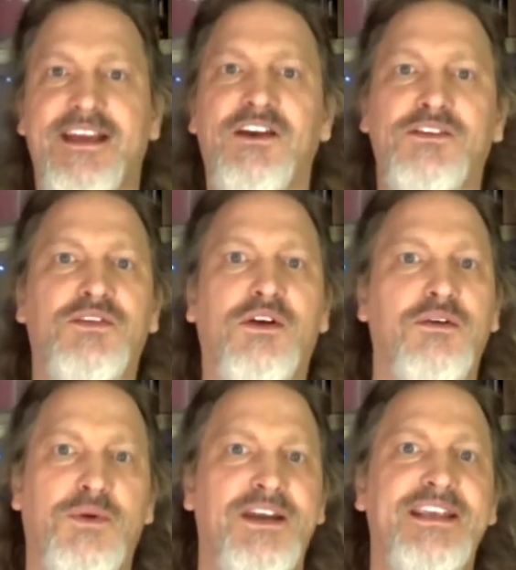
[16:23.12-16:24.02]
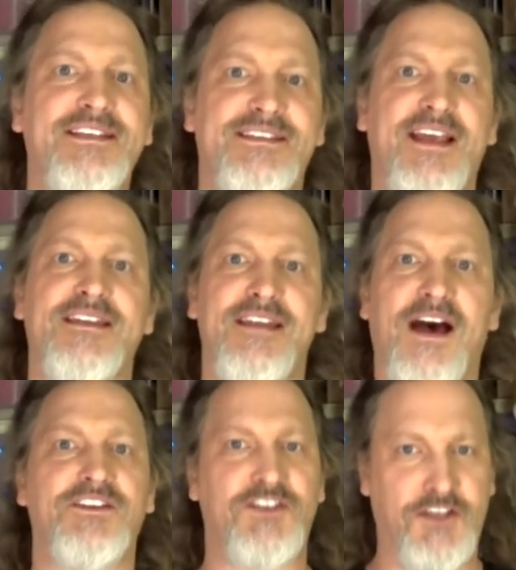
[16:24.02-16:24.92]
territory where he said
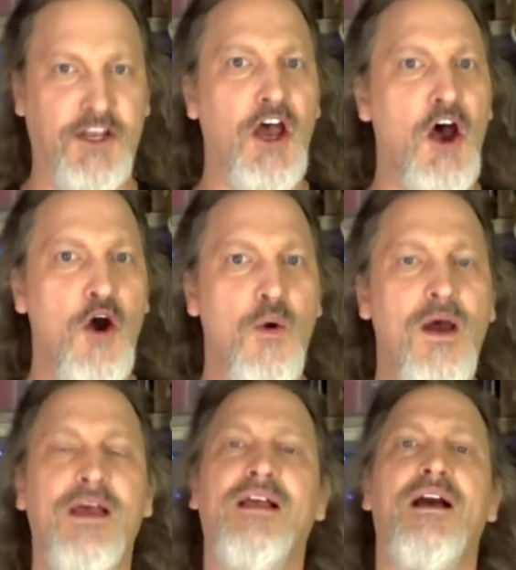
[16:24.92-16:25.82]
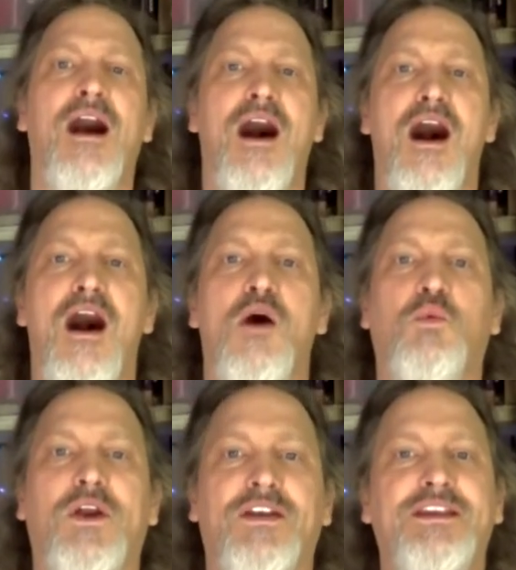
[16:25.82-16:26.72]
not to go,
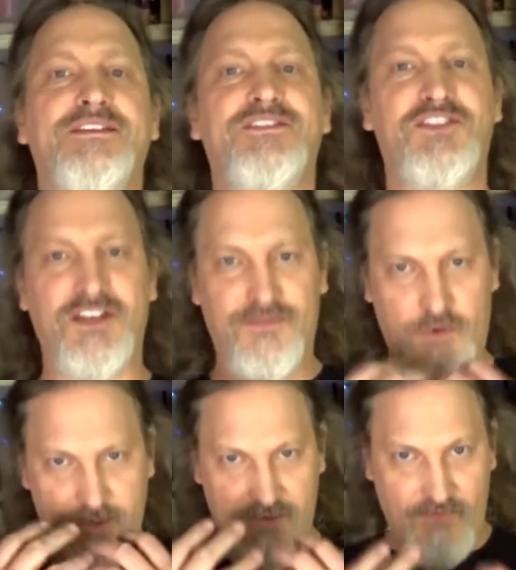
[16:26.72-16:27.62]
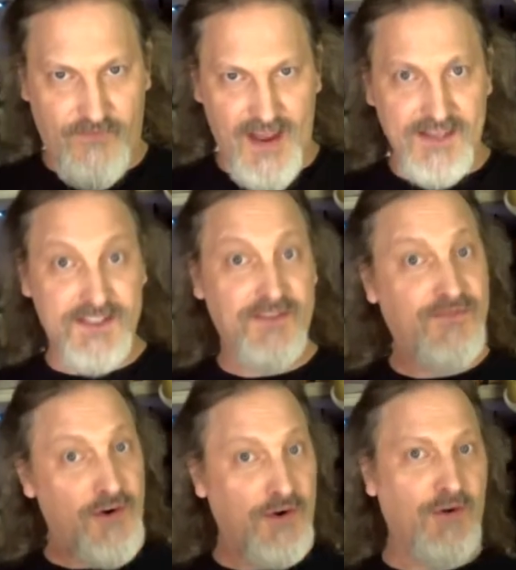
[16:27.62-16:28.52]
where she, of course, finds the
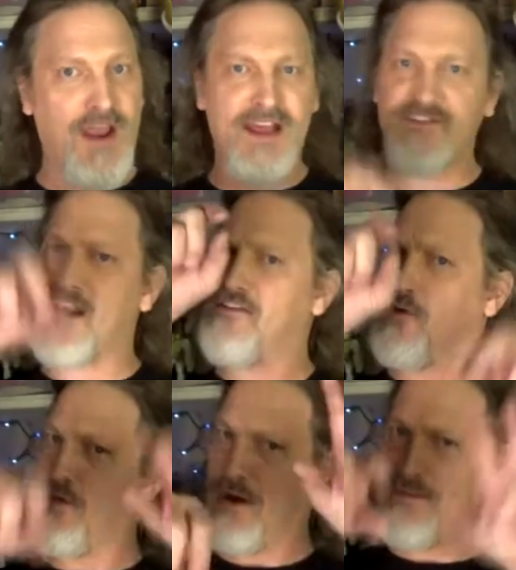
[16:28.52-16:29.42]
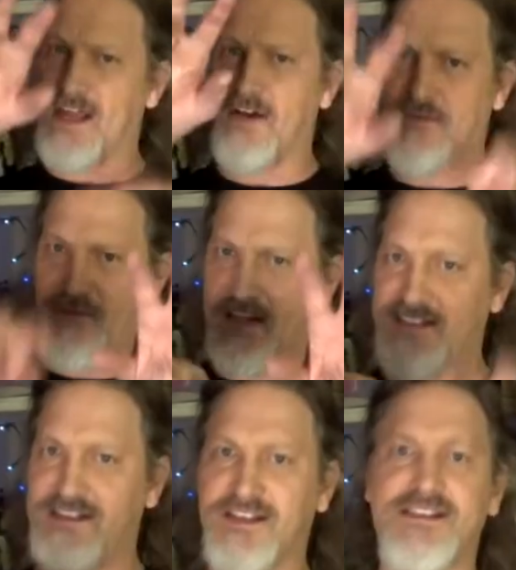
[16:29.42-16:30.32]
photographs and the rubbed-out
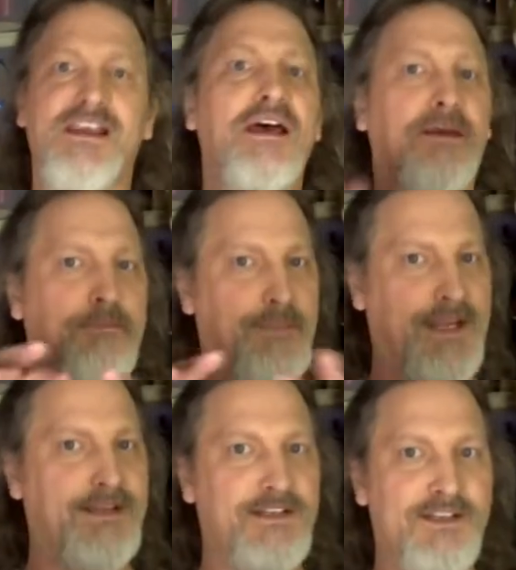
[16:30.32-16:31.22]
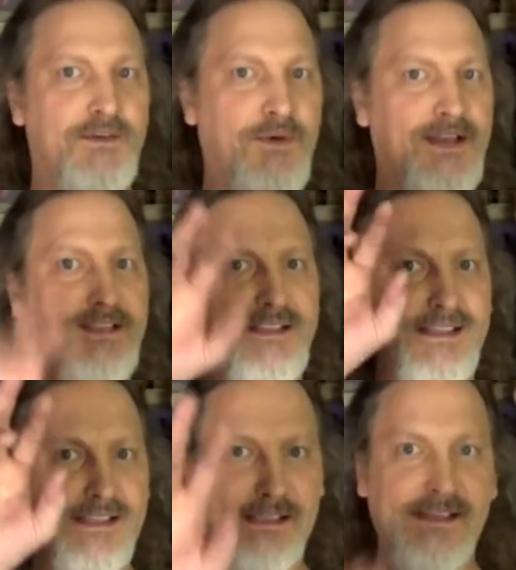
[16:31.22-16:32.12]
faces. Beta doesn't want to
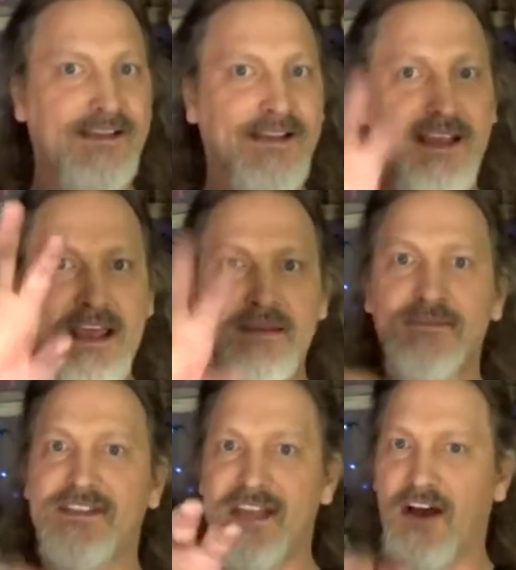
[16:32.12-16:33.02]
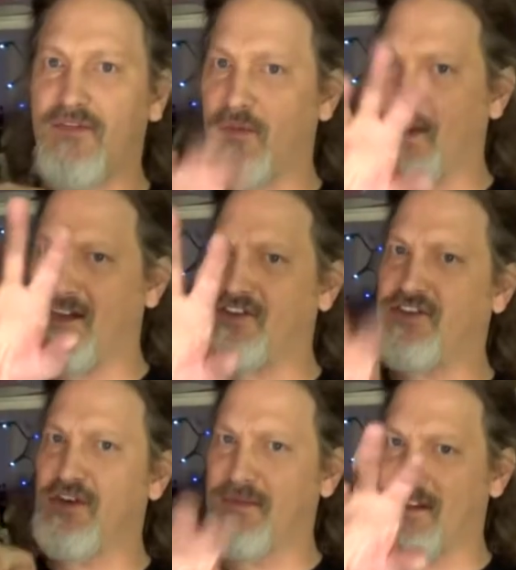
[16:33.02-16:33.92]
see himself, and we can
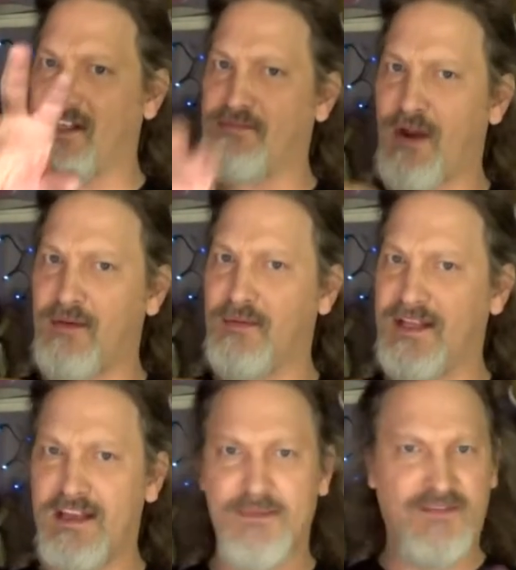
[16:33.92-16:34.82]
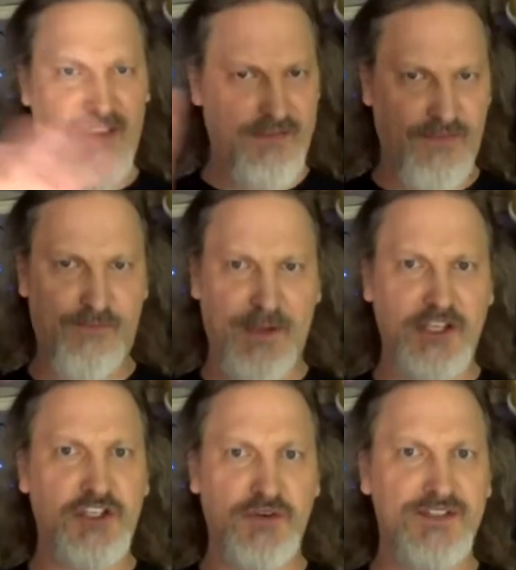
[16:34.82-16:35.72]
assume that it's probably him. Every other
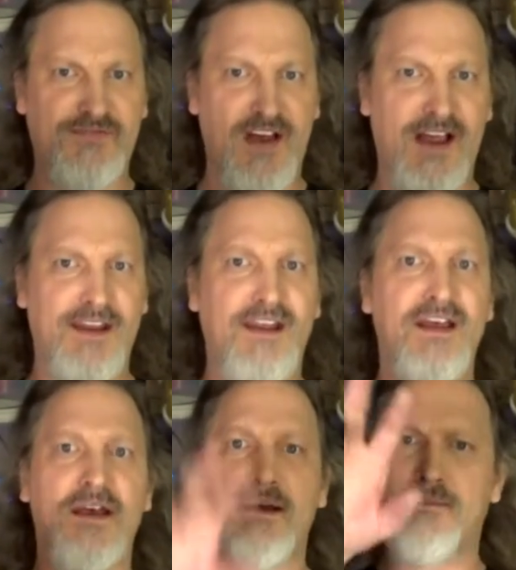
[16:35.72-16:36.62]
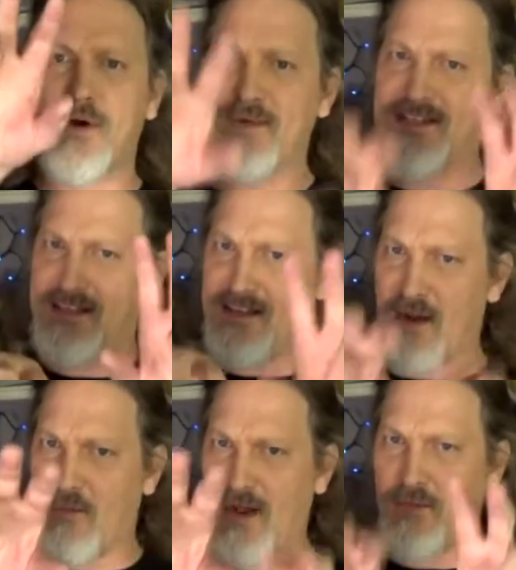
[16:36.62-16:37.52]
picture is fine, but we see
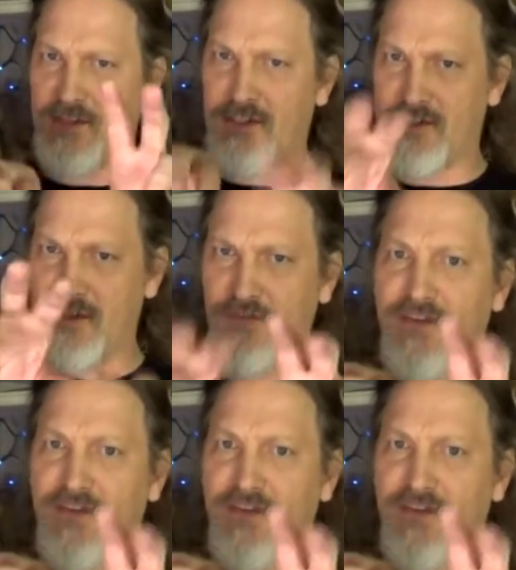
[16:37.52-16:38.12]
that one with the two